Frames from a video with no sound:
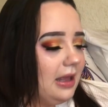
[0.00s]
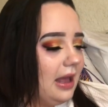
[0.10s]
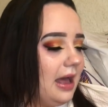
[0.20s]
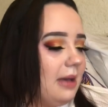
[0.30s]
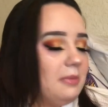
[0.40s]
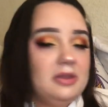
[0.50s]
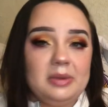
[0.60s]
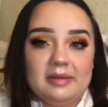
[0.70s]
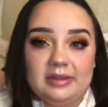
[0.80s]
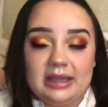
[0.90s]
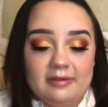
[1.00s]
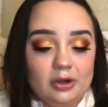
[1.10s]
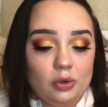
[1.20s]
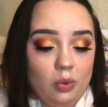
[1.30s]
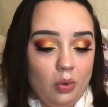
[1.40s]
And then we have the Kevin
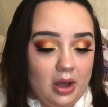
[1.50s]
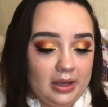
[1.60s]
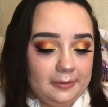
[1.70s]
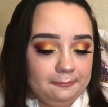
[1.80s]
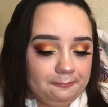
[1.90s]
Kwan.